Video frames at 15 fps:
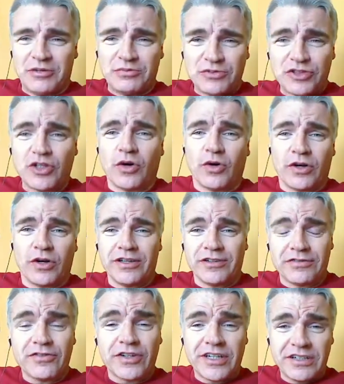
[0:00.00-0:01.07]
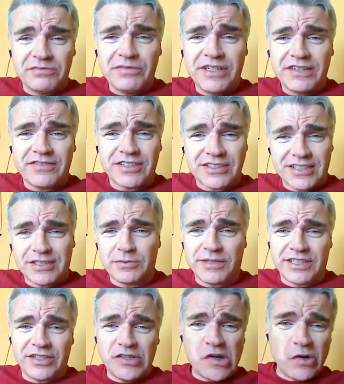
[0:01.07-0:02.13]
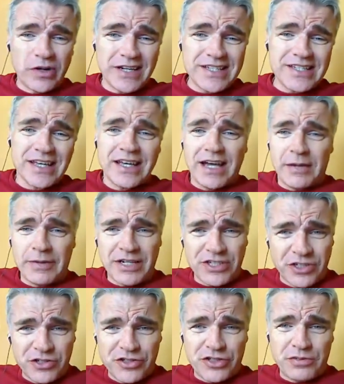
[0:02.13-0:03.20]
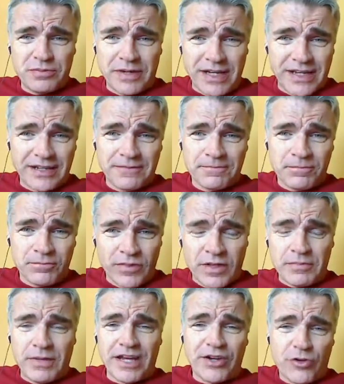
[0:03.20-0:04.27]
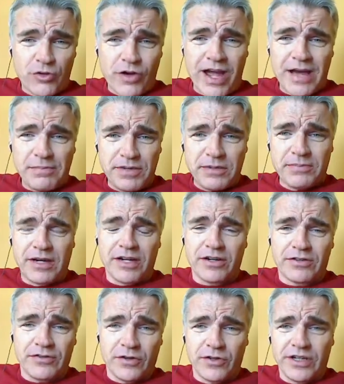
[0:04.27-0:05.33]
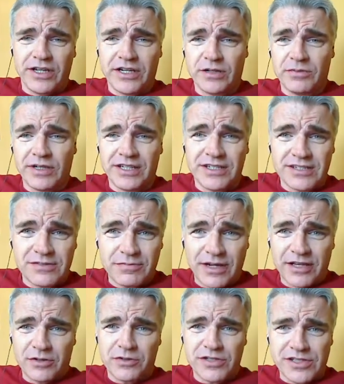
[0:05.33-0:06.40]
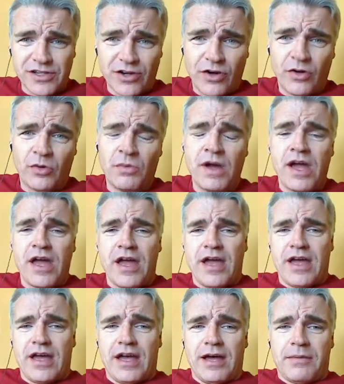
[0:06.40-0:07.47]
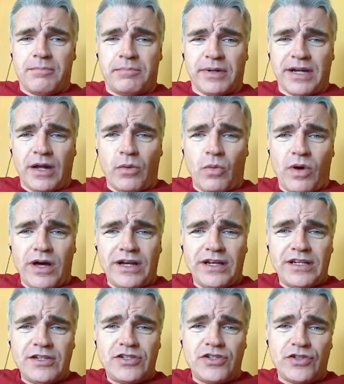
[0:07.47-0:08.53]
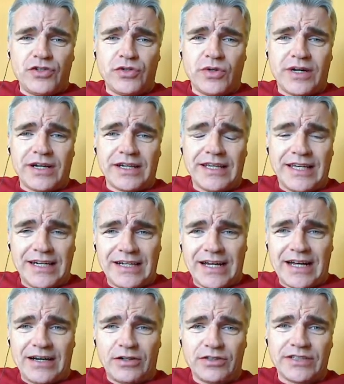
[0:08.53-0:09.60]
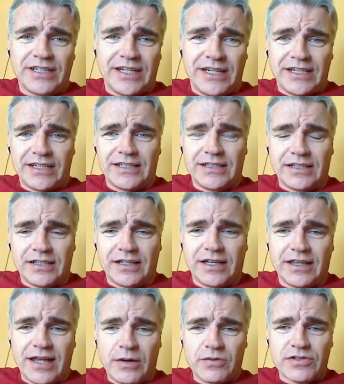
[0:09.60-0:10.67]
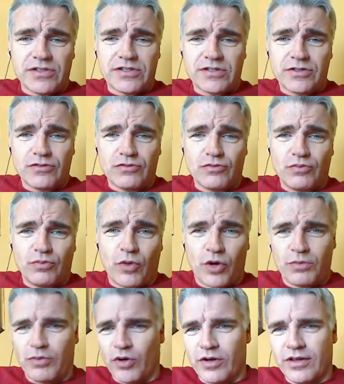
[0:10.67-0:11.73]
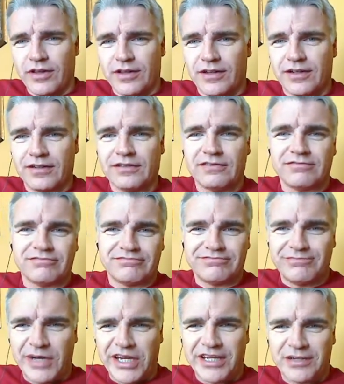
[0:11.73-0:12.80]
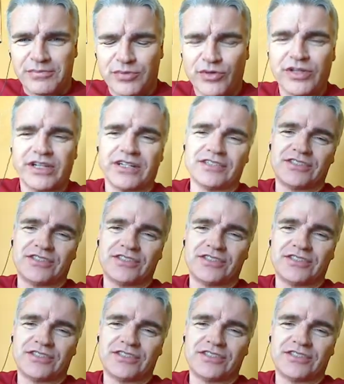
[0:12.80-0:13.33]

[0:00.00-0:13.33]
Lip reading: So you'll forgive me if there's a little bit of noise. I'm actually using my crappy microphone here because my other one's at home, but I wanted to get it out, and that was more important than making it pretty.